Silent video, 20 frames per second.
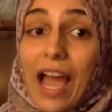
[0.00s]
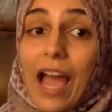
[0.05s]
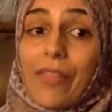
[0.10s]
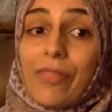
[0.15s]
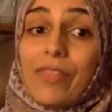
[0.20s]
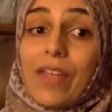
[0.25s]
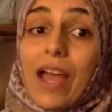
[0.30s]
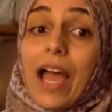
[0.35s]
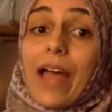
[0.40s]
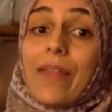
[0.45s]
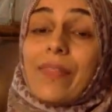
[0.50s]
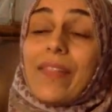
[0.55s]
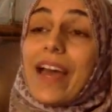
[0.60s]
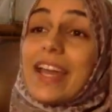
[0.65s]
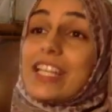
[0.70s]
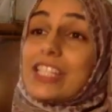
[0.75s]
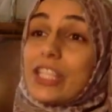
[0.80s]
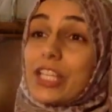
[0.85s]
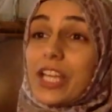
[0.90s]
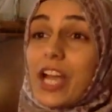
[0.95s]
And
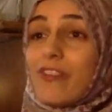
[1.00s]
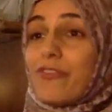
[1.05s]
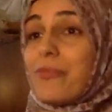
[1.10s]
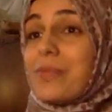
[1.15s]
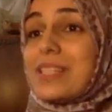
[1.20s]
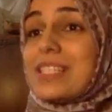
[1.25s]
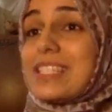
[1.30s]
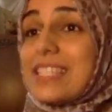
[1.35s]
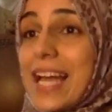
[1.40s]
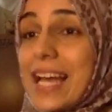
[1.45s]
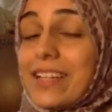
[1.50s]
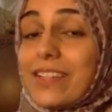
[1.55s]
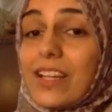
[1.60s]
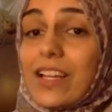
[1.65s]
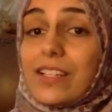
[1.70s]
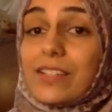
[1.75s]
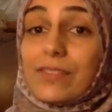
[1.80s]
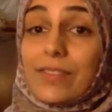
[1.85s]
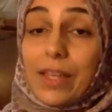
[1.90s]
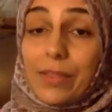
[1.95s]
that is the government
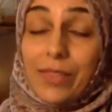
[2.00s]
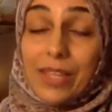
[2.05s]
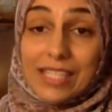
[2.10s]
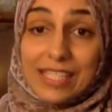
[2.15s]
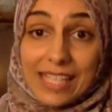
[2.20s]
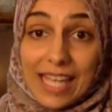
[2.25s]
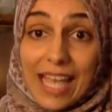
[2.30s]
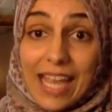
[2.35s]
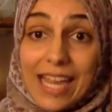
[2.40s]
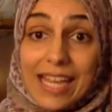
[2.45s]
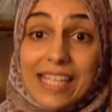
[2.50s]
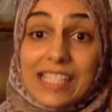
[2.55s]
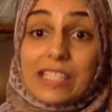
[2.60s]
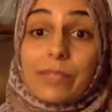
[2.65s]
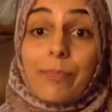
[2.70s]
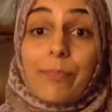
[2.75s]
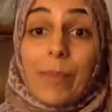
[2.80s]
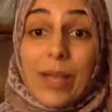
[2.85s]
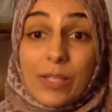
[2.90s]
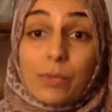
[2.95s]
standard that they
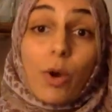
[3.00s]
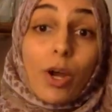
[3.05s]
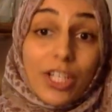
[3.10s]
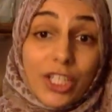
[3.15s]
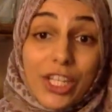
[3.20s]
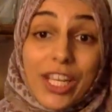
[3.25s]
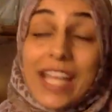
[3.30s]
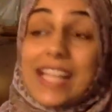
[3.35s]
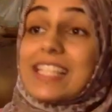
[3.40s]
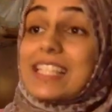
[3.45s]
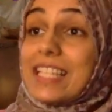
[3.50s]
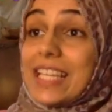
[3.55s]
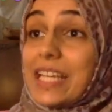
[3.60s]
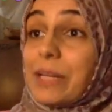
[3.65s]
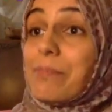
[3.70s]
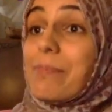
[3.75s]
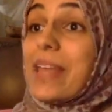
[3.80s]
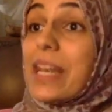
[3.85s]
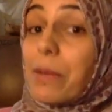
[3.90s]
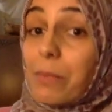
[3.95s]
say is what kids
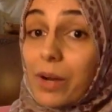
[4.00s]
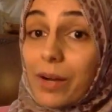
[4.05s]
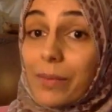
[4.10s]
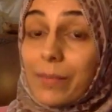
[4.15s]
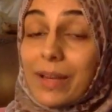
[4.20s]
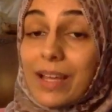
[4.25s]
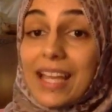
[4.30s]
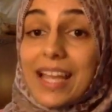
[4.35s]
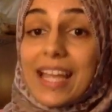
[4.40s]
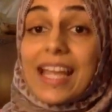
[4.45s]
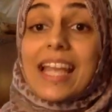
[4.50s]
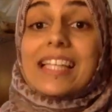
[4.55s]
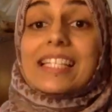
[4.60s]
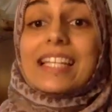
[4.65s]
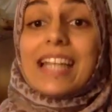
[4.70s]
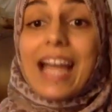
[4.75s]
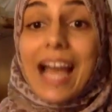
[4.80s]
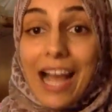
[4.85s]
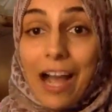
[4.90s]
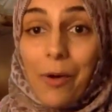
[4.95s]
need. Minimum
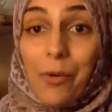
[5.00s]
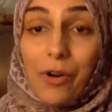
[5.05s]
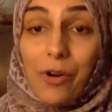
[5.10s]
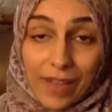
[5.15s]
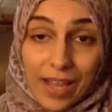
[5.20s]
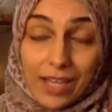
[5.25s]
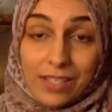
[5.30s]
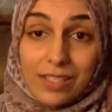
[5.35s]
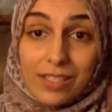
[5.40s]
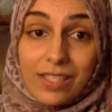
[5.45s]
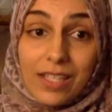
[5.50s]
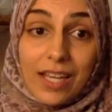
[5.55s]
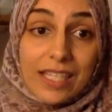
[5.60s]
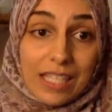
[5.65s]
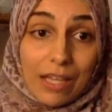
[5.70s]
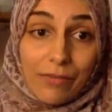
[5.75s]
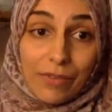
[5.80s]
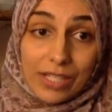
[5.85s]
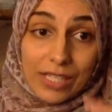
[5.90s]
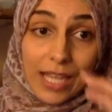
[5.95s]
is an hour of
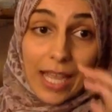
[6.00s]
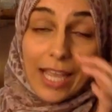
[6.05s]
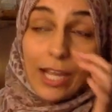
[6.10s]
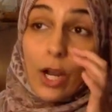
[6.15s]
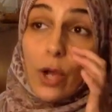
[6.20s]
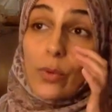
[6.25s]
exercise every day.